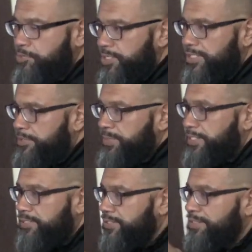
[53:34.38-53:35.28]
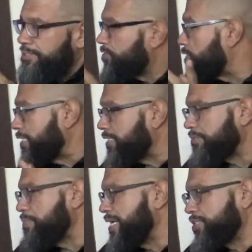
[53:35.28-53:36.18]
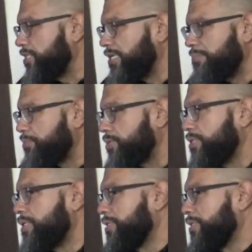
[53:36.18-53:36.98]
gonna work just because shit doesn't match up, or